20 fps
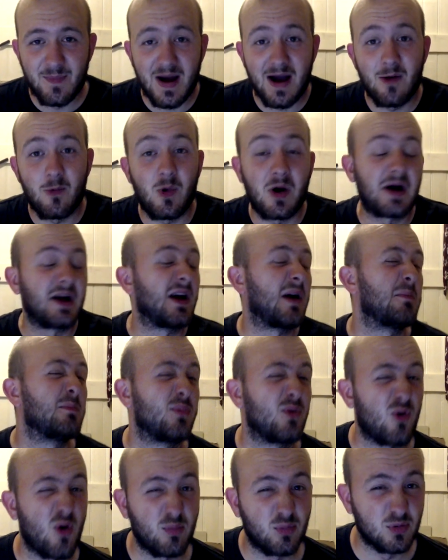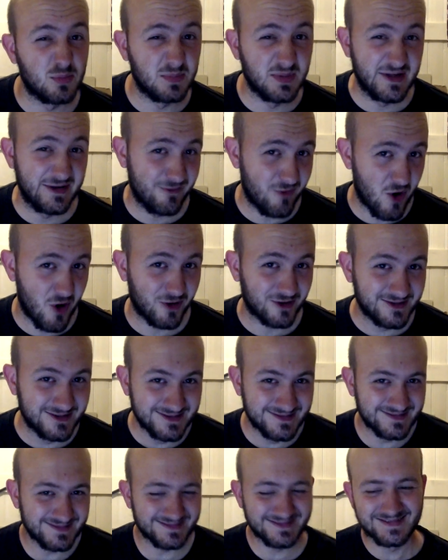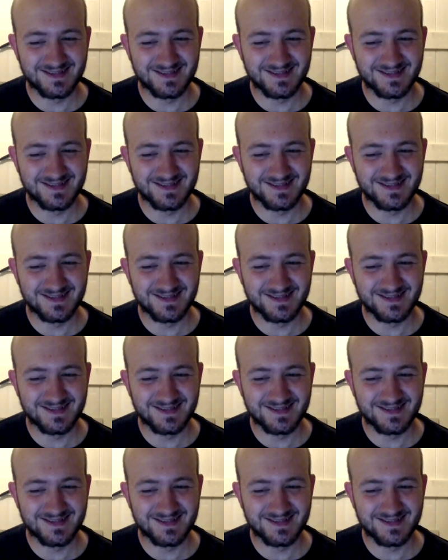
about why I'm probably wrong.